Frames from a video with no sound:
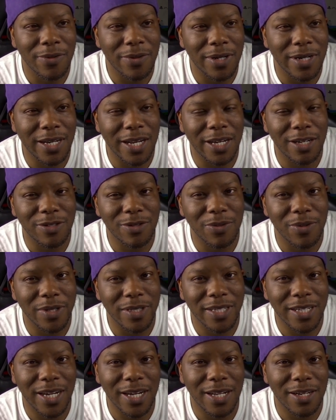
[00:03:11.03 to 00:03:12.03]
and that was when
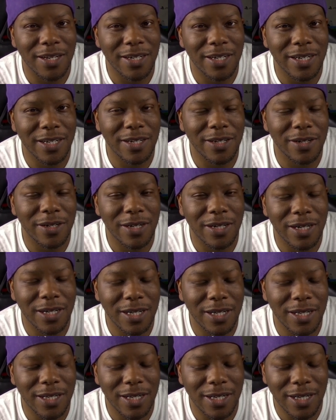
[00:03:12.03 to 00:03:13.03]
Tyler Huntley,
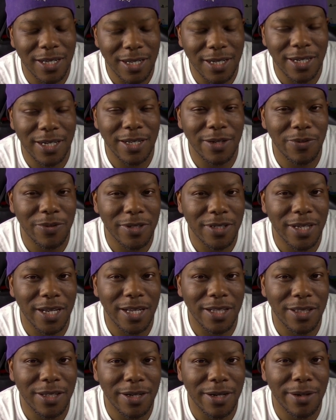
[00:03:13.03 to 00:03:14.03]
Huntley was
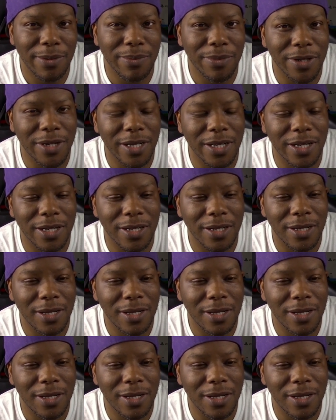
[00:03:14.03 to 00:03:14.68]
out there. But